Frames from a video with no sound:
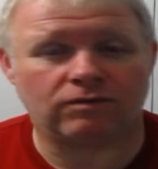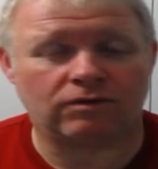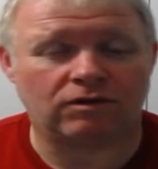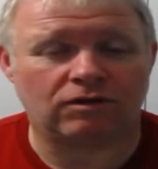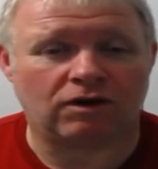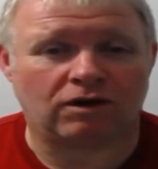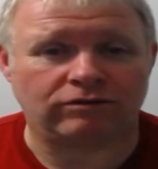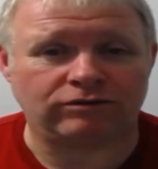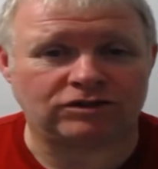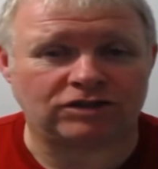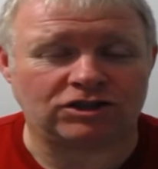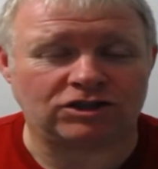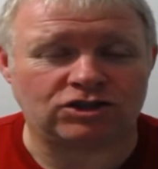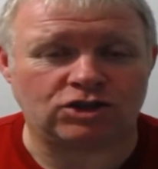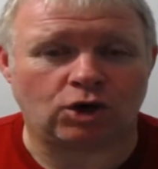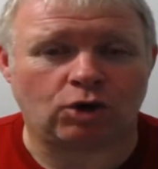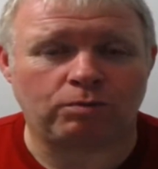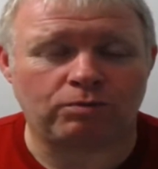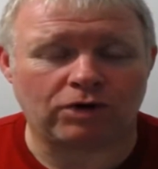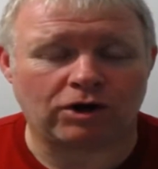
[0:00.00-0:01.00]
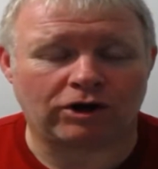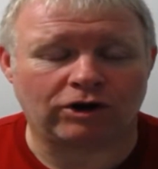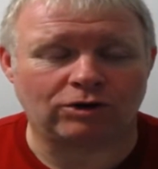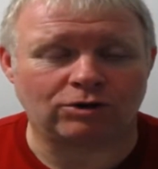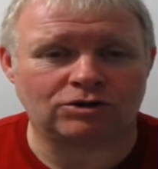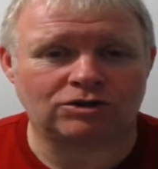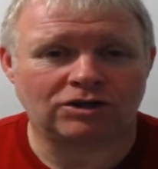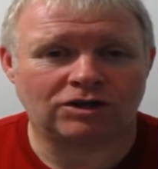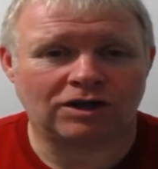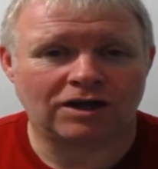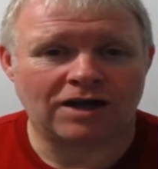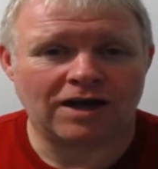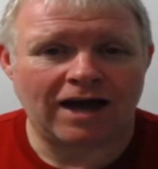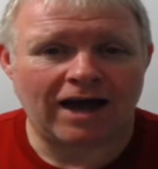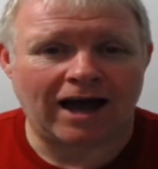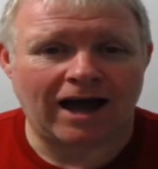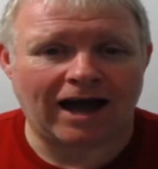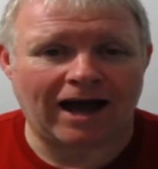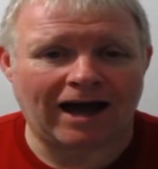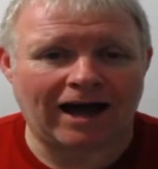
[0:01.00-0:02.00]
obviously dual products.
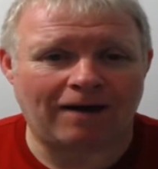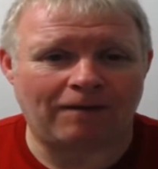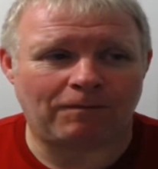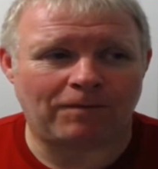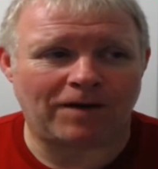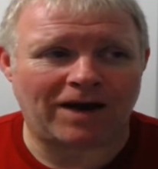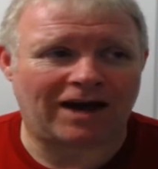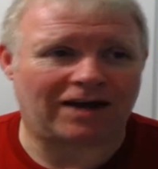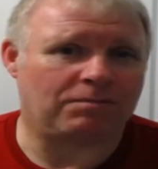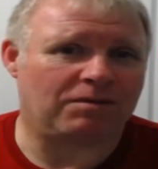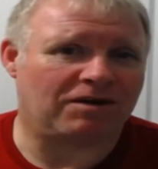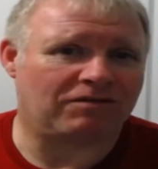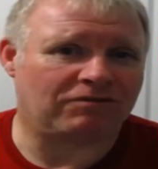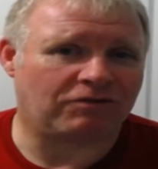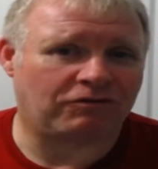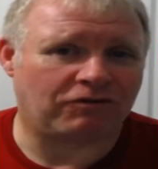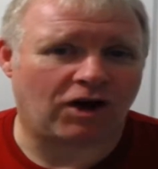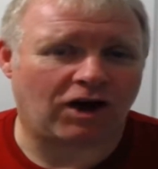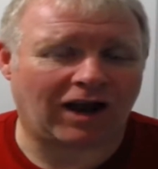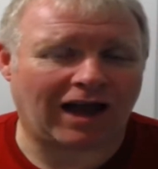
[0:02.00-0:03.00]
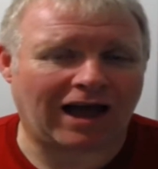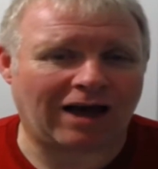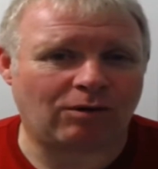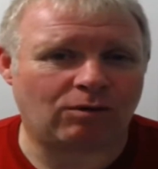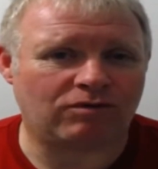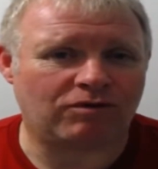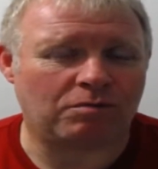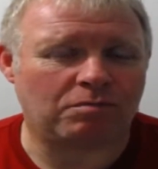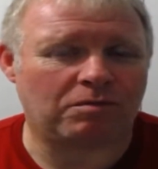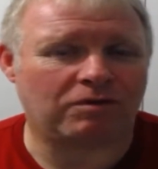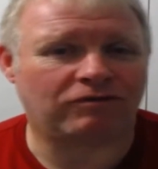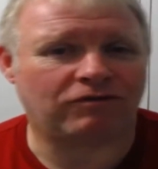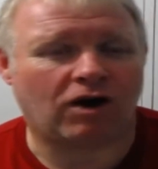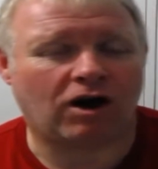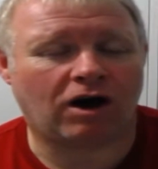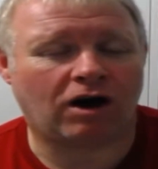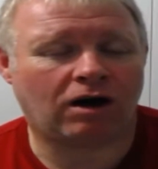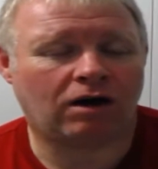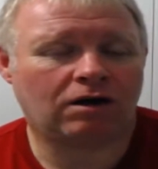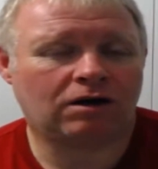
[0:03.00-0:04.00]
Had a bit of a fallout with them
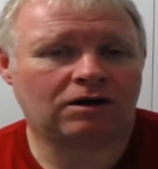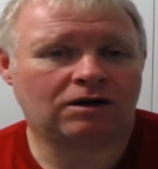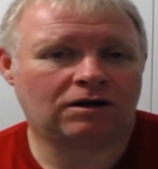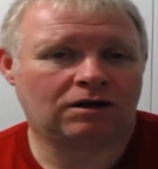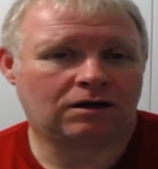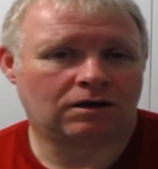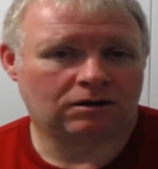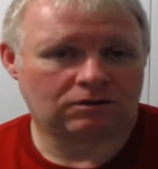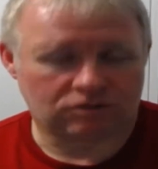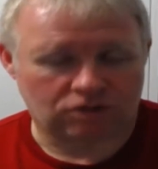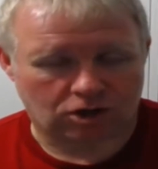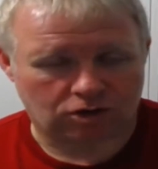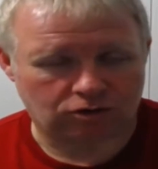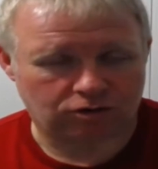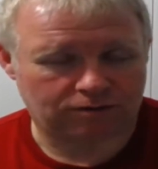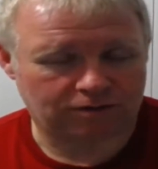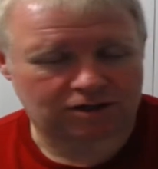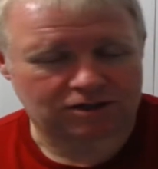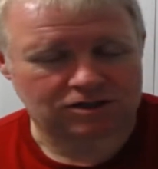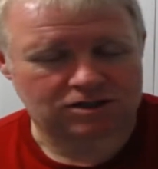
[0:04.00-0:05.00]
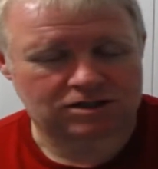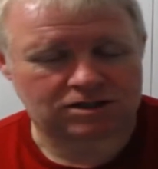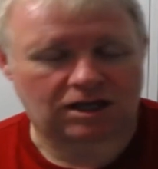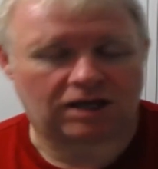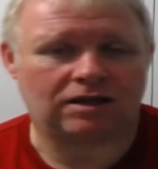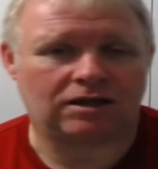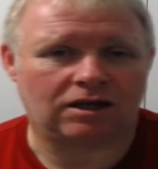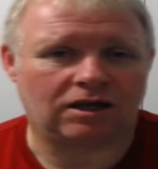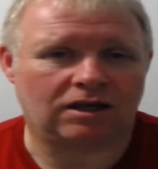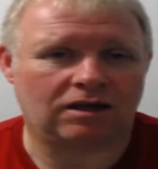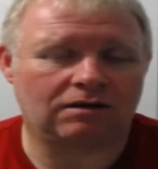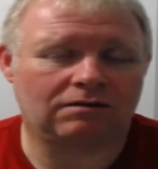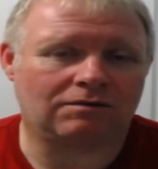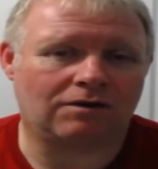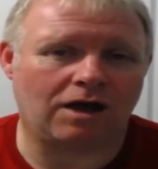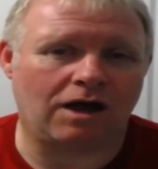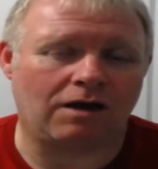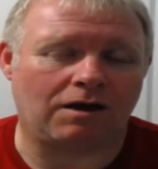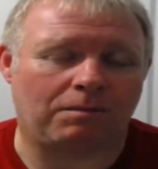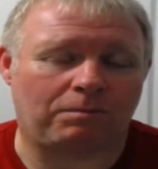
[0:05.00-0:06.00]
before. Told them they can stick the
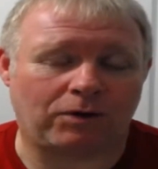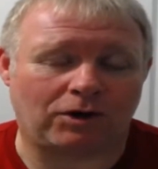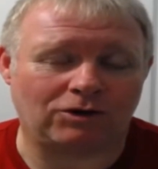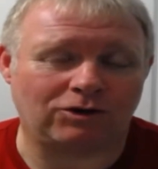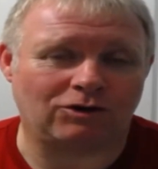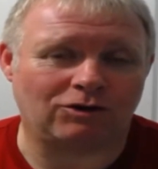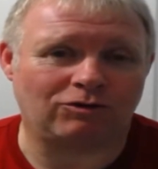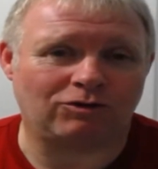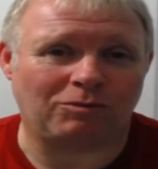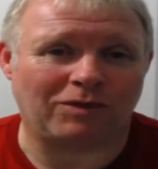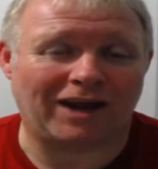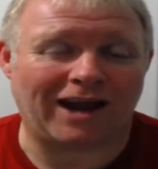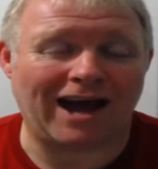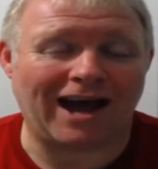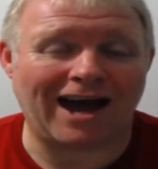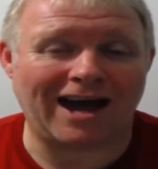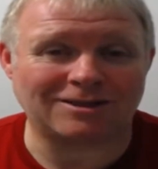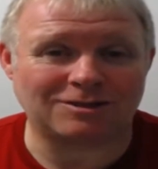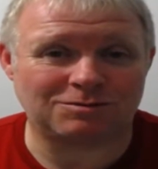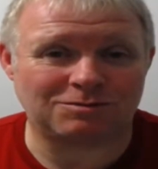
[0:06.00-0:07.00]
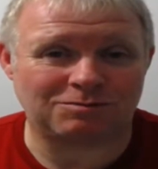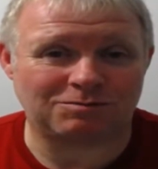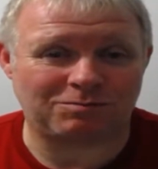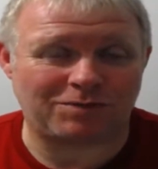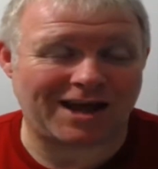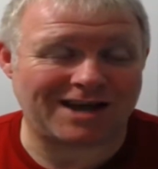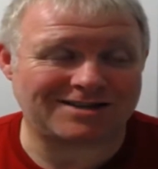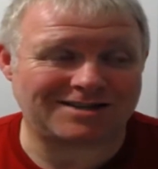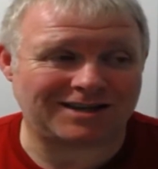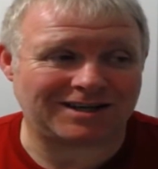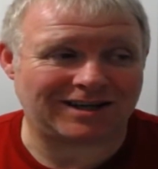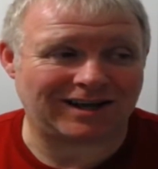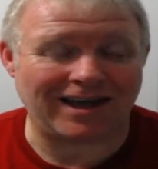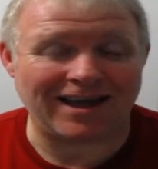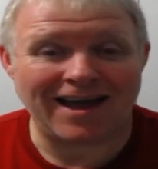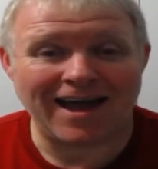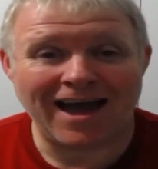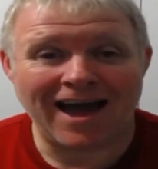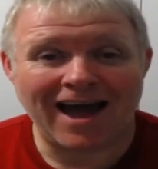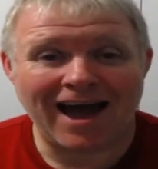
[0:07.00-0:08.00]
product up their arse basically,
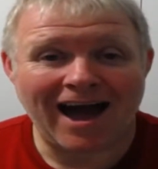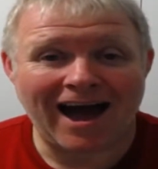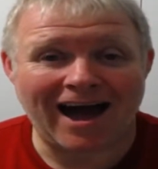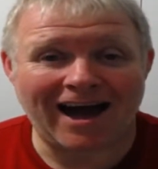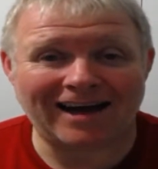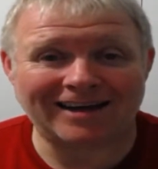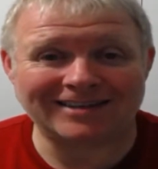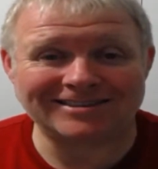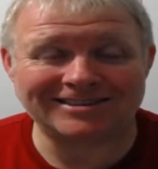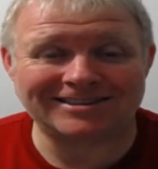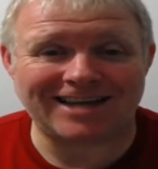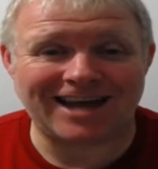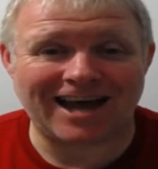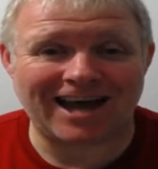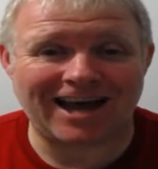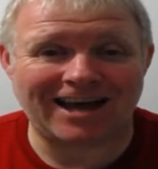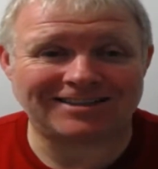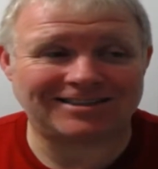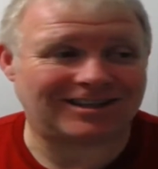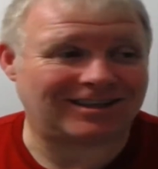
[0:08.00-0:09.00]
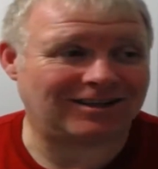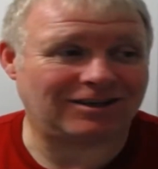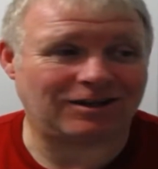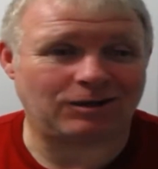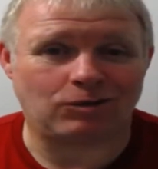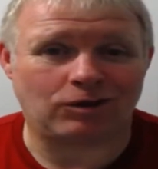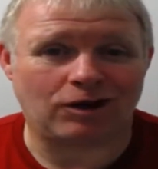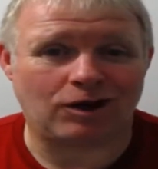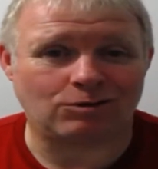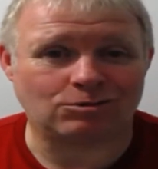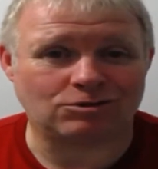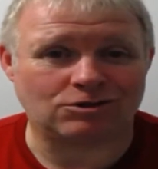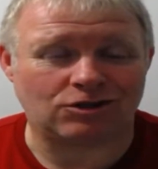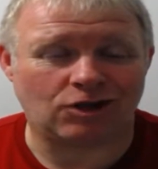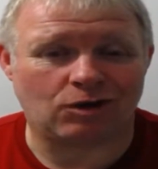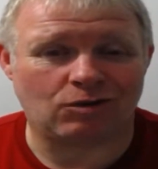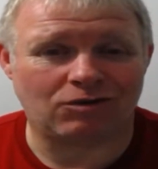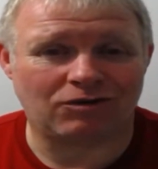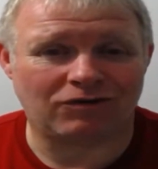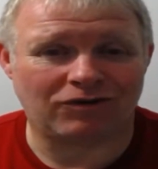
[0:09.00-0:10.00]
and said they didn't want what to
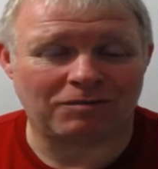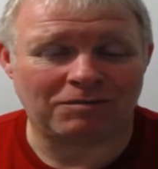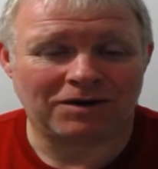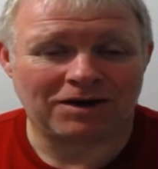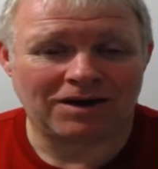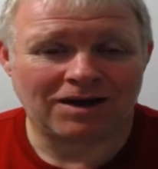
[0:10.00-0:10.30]
do with them.